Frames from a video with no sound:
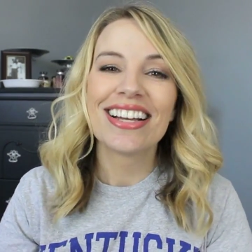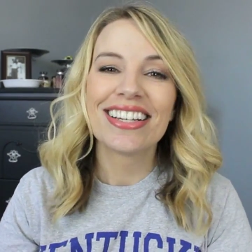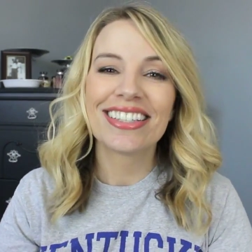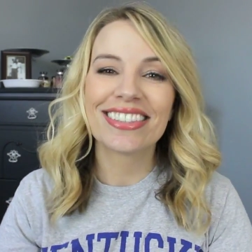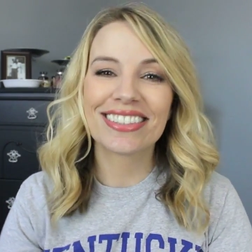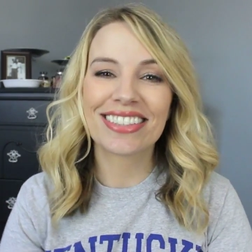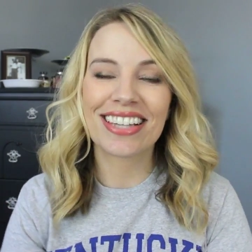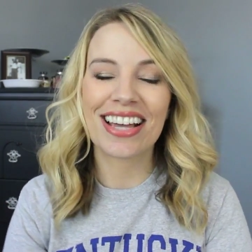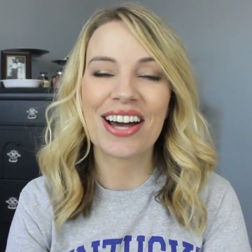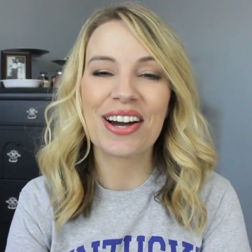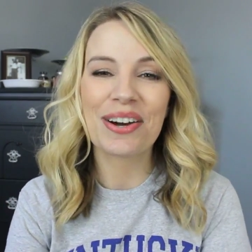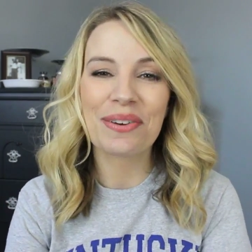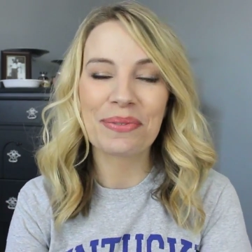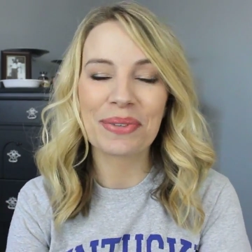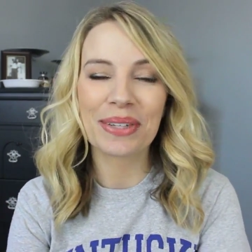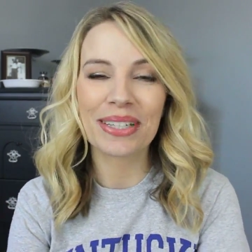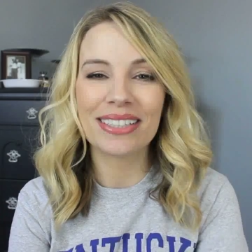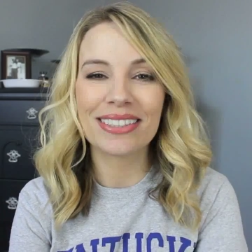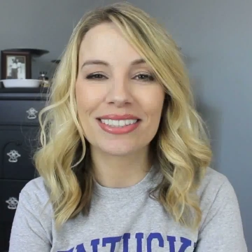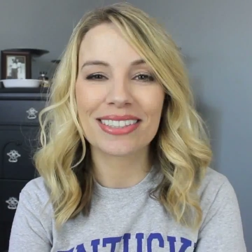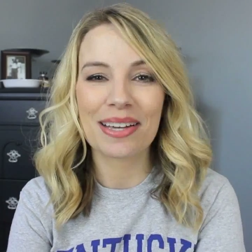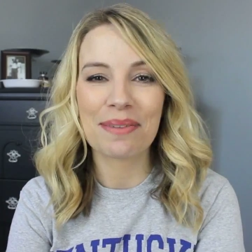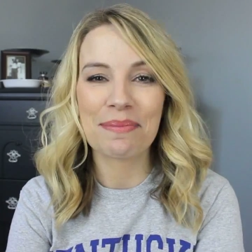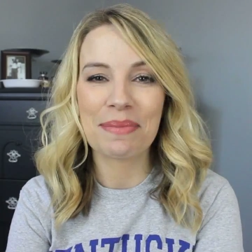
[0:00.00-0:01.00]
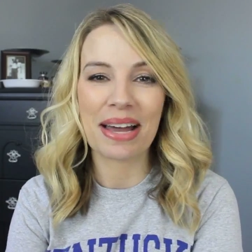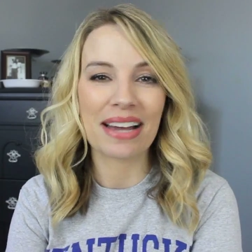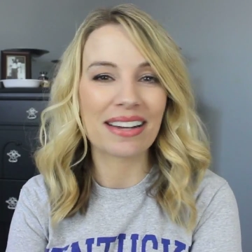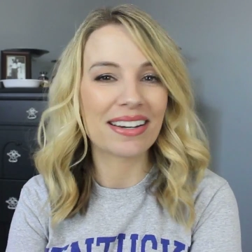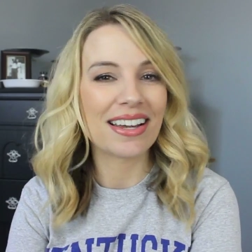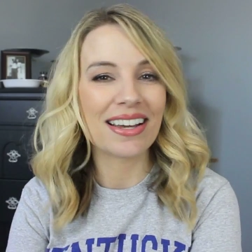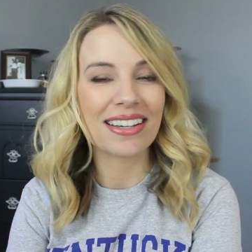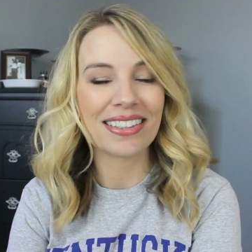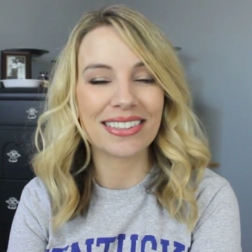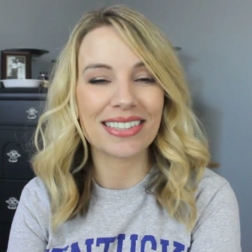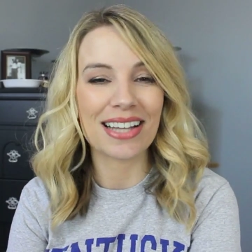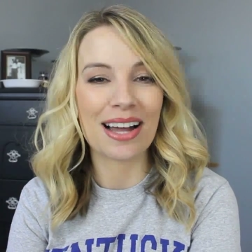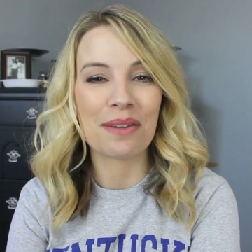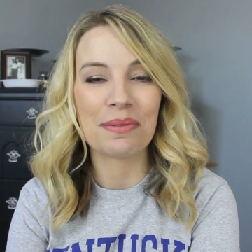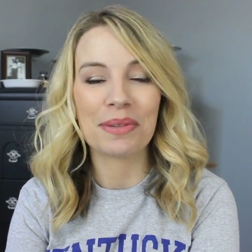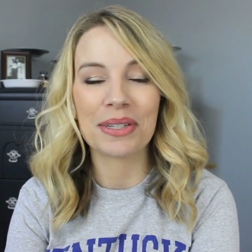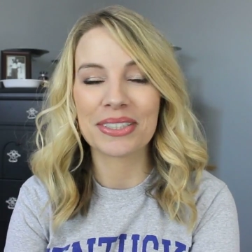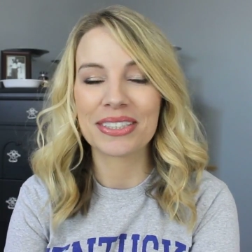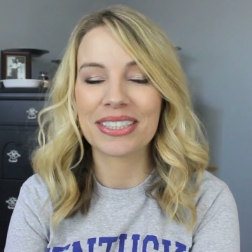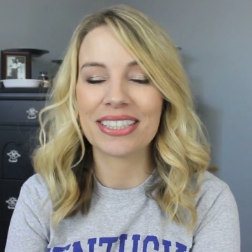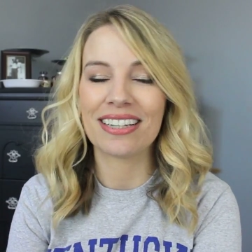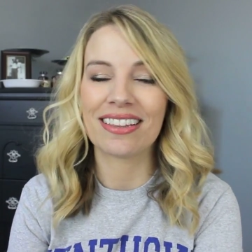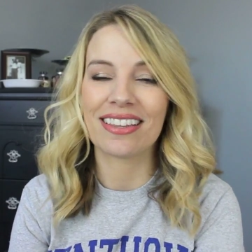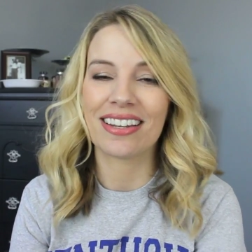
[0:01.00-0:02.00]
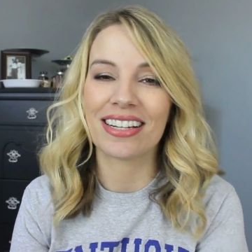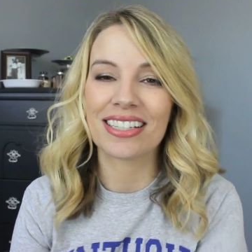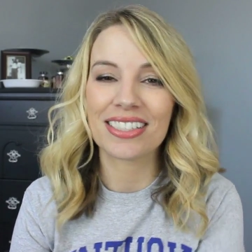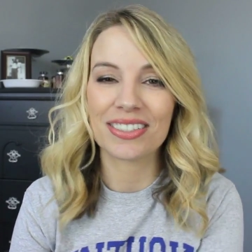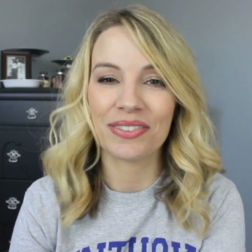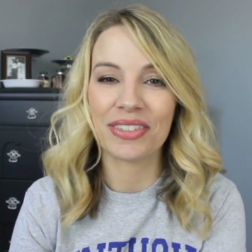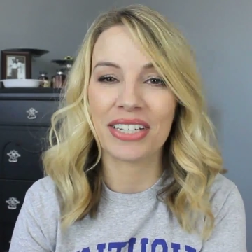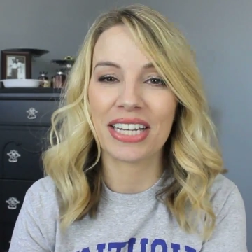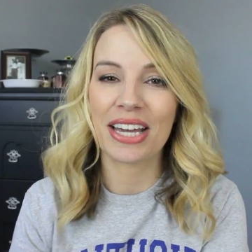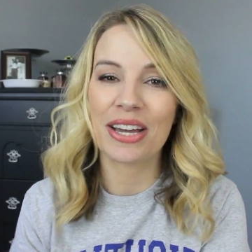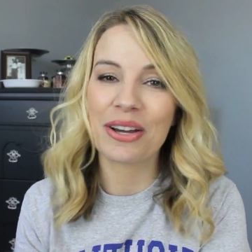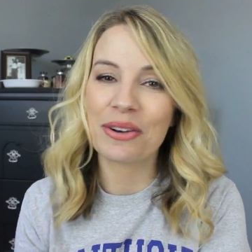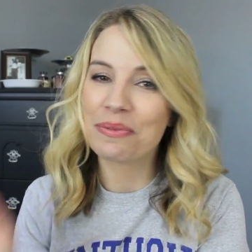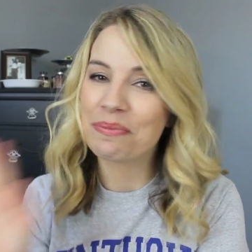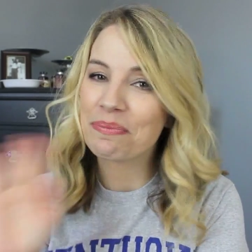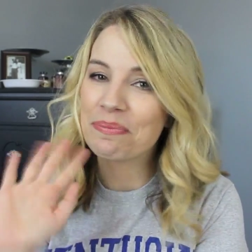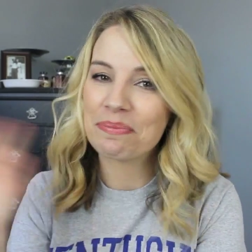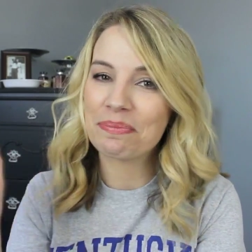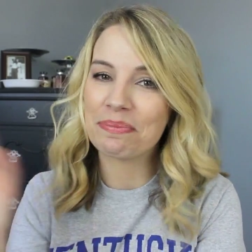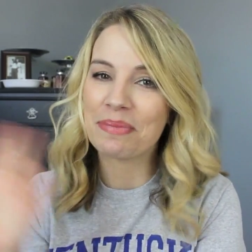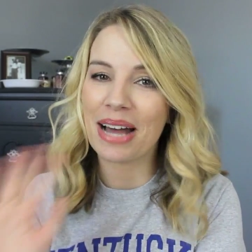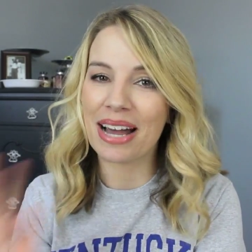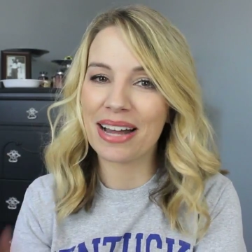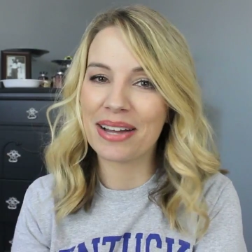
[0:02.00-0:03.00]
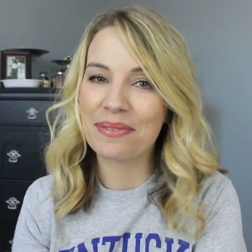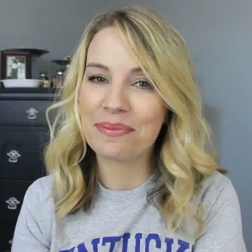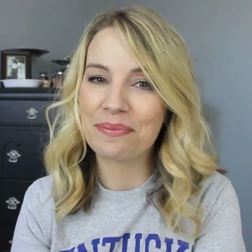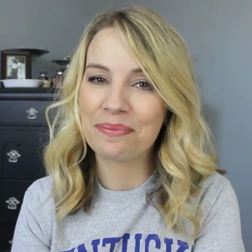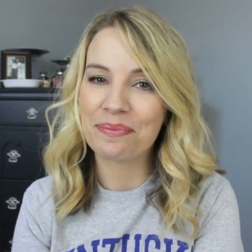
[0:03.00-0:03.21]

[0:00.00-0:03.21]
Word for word: So please come back next time. I'll see you in the next video. Bye.